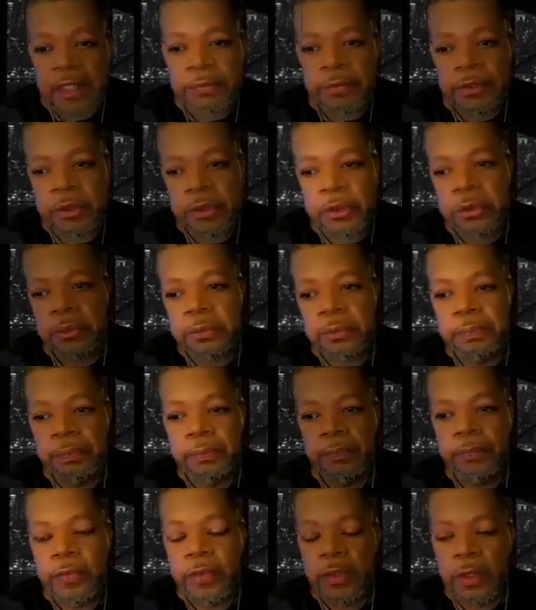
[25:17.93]
of you
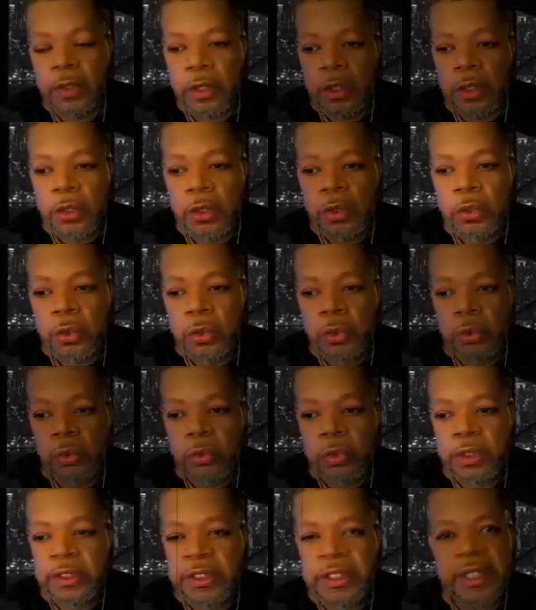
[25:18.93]

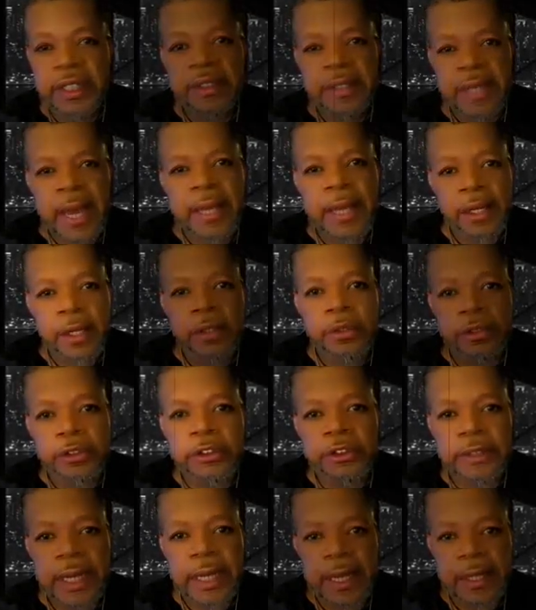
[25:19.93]
who did not
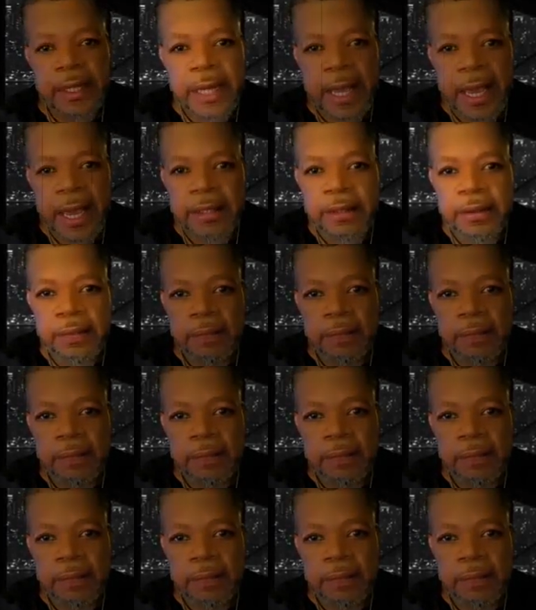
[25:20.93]
understand that,